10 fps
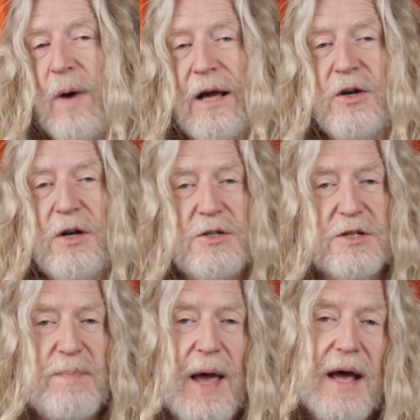I could have
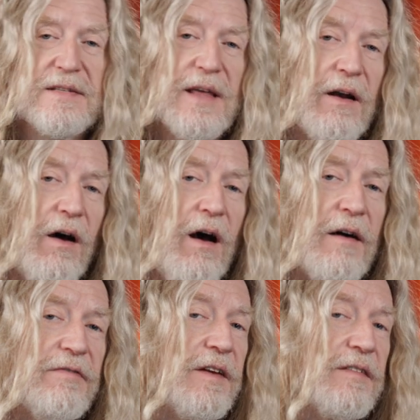just passed that
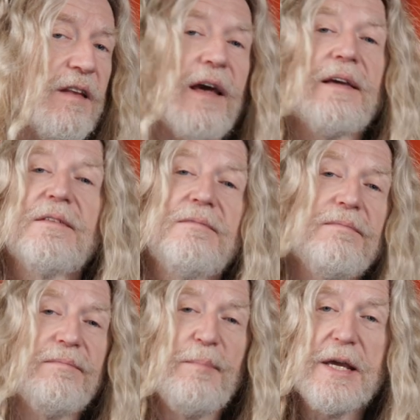off as like
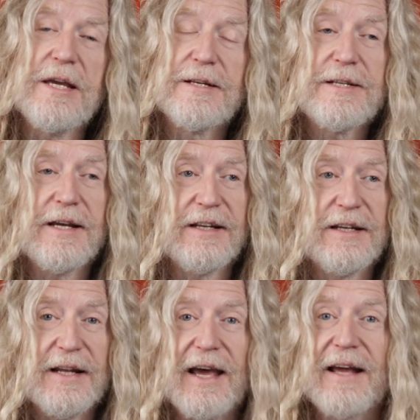me
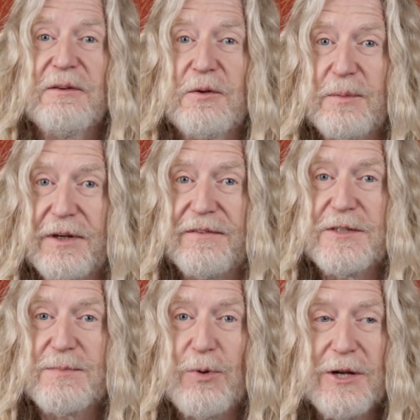intending to add a little bit of
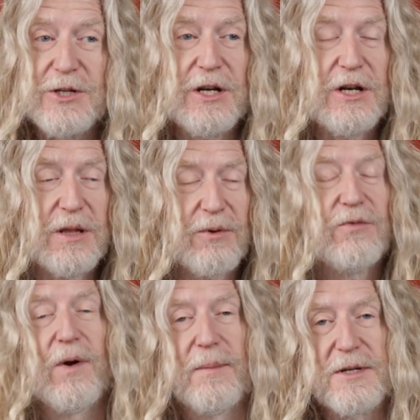expression into the
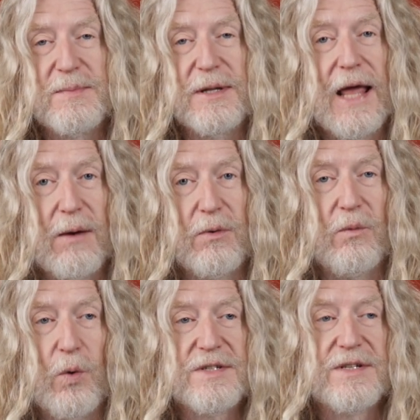performance, but that
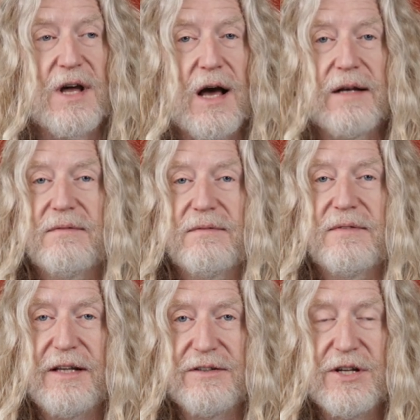one was not
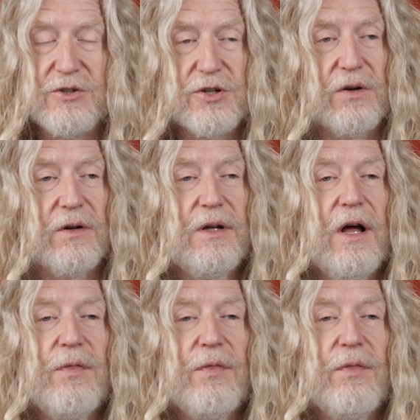intentional.